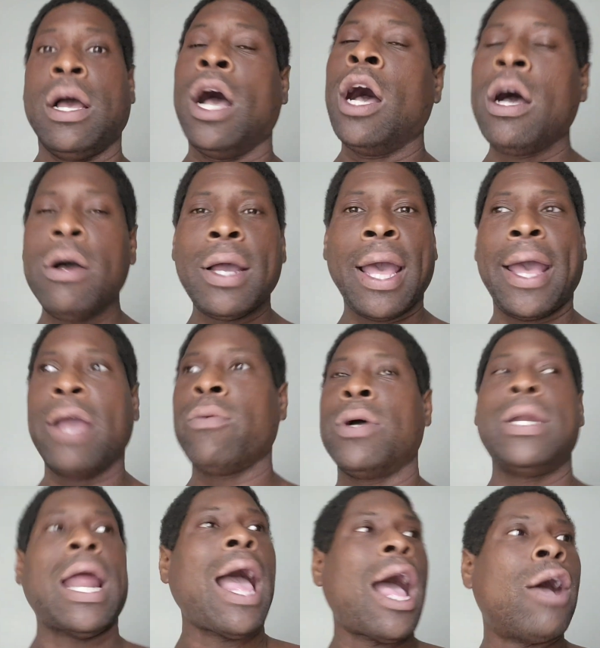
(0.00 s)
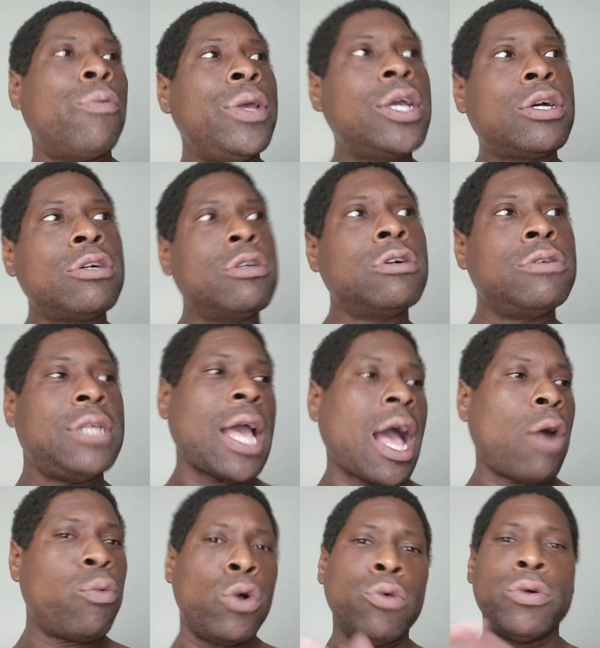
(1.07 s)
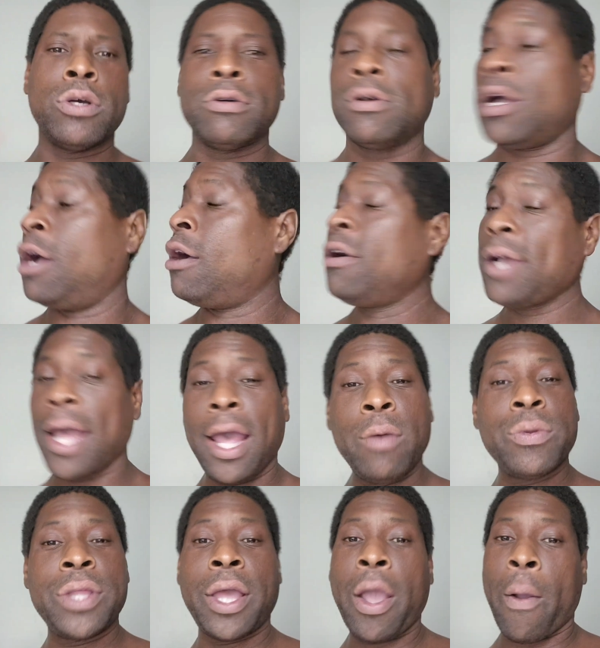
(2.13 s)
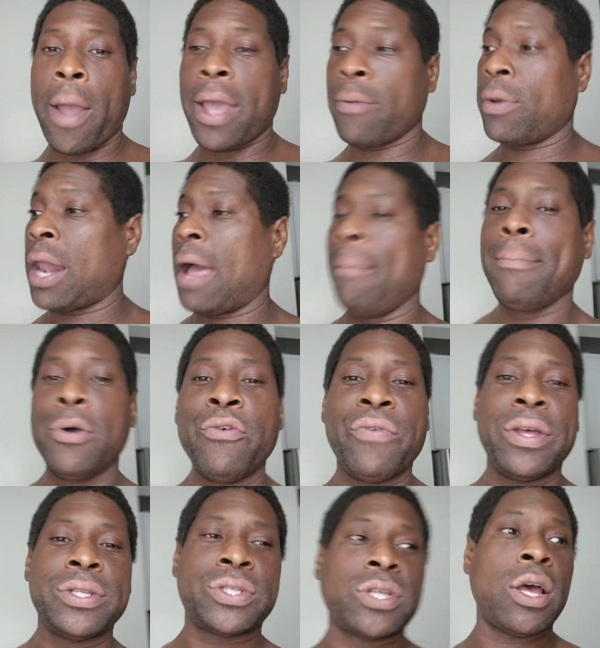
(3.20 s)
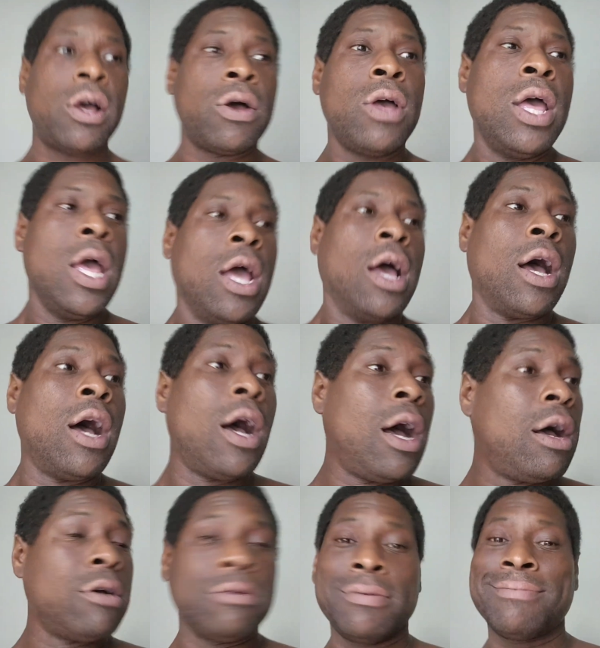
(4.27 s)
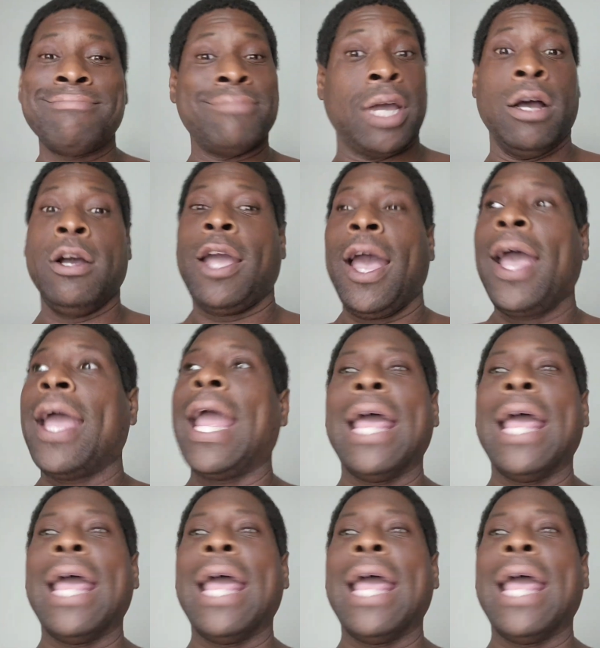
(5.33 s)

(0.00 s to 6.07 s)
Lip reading: Okay, well, nah, we cool. Y'all woo woo. Okay, well, then great. Well, I'm moving. So, okay.